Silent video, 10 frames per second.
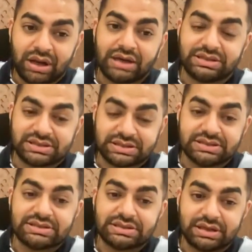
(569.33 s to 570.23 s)

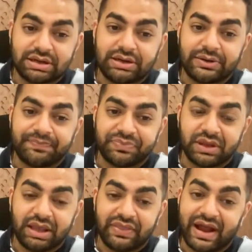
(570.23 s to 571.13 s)
artisans
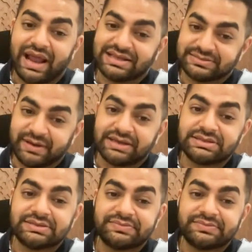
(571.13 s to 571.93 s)
in that aspect.